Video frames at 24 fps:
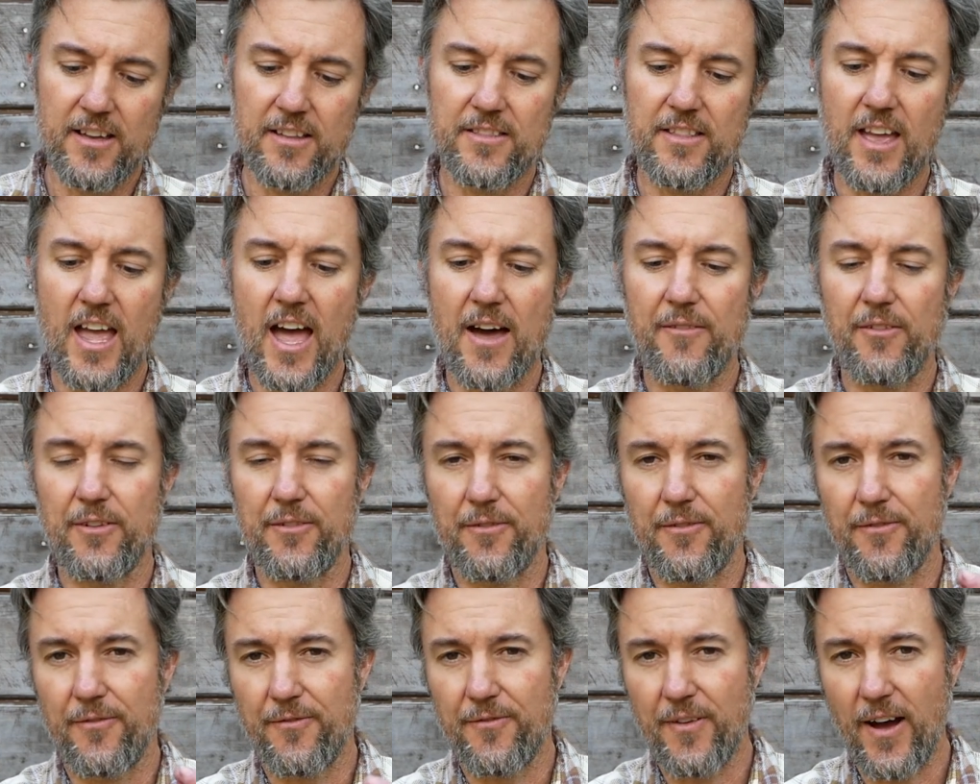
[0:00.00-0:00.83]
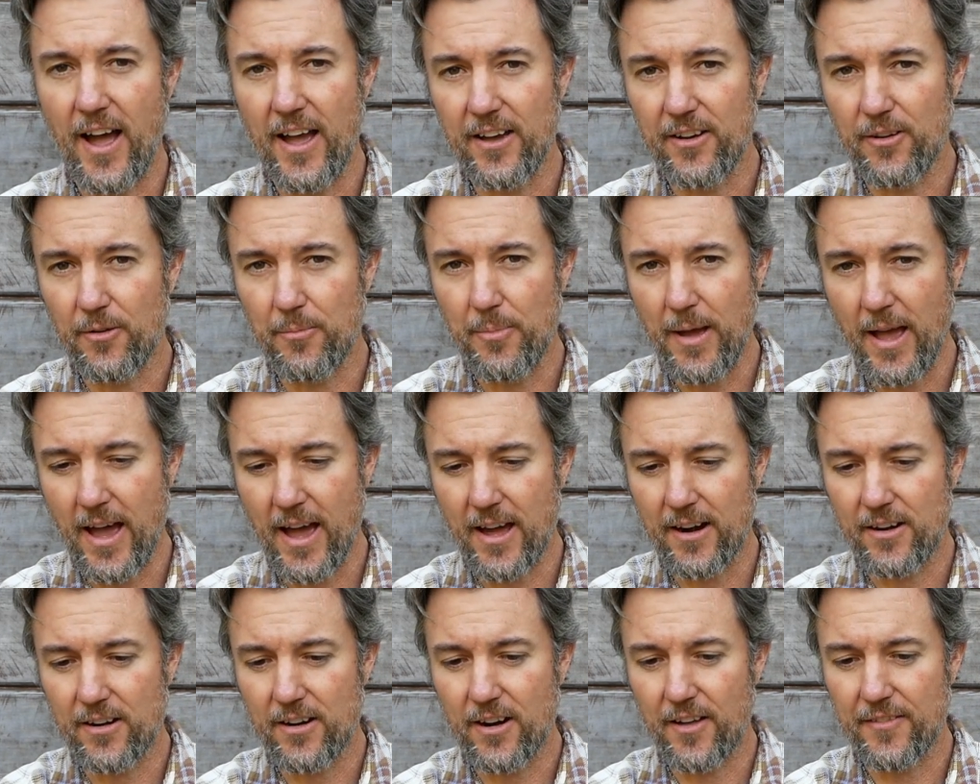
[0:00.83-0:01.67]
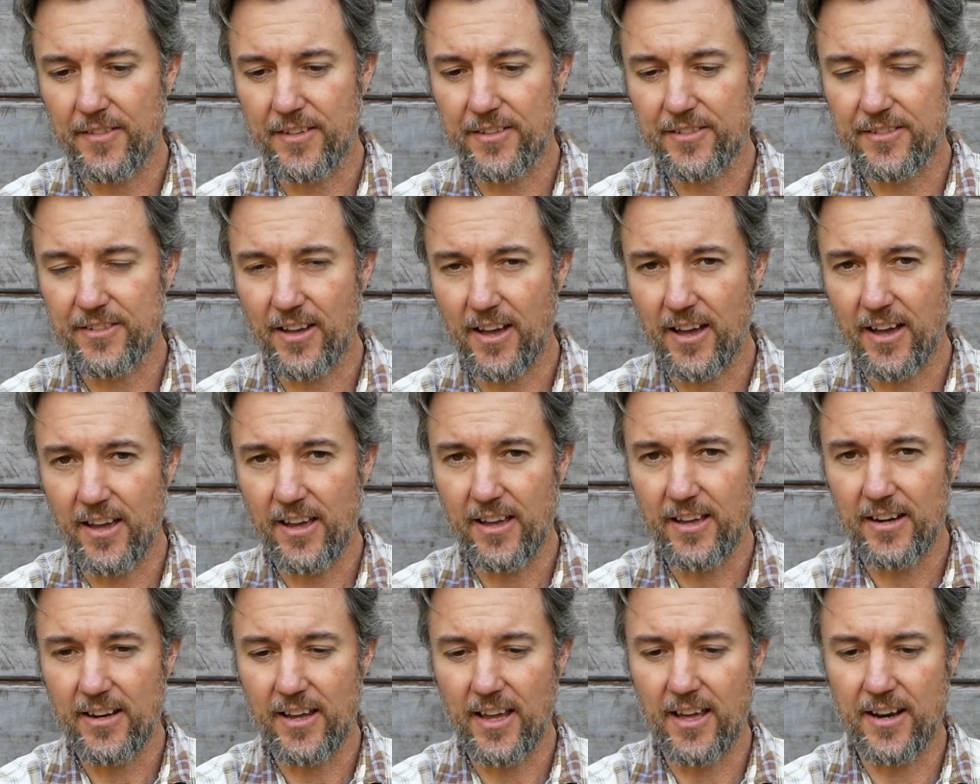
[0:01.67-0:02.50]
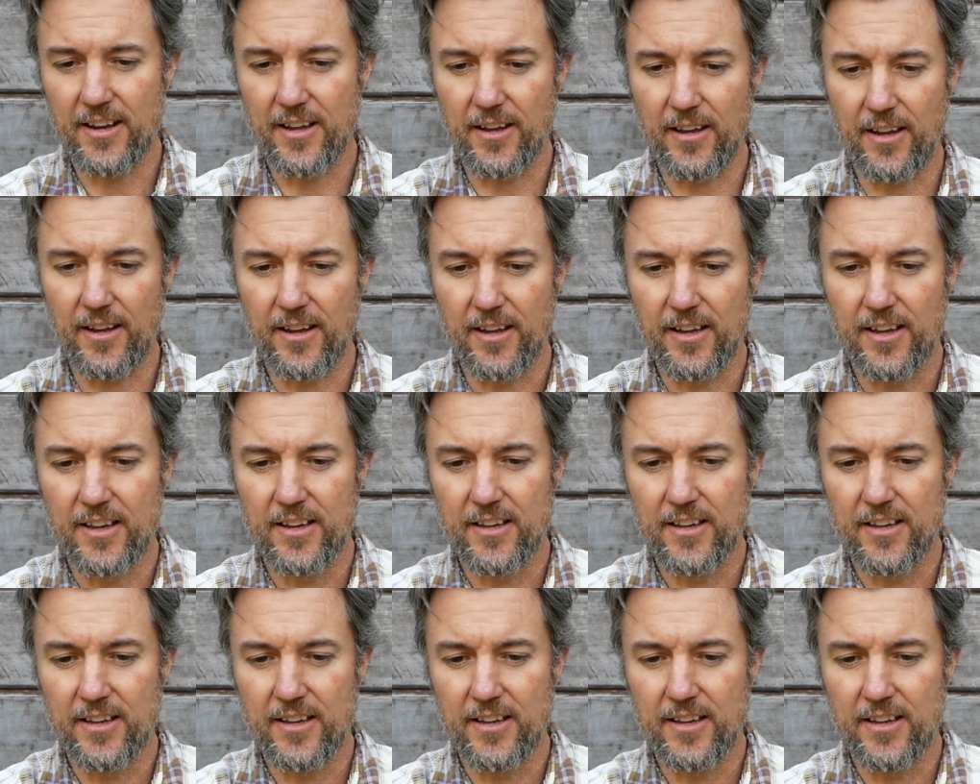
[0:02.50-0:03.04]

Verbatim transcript: They have a file pattern on the side and a